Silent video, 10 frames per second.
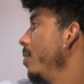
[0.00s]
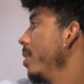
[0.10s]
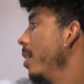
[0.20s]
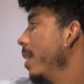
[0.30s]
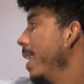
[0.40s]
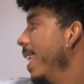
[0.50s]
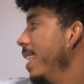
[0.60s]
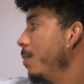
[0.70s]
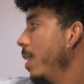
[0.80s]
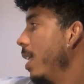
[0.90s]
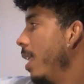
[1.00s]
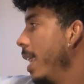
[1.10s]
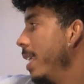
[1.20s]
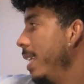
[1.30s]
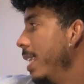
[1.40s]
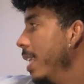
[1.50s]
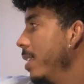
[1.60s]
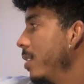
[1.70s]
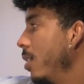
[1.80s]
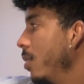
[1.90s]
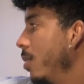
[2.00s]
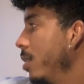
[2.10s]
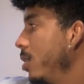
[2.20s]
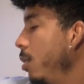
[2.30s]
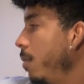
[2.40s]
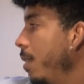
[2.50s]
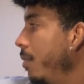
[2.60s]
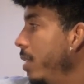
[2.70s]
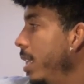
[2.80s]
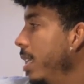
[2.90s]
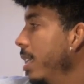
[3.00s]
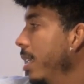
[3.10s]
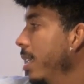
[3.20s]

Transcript: So yeah, that's really all I needed. So $250,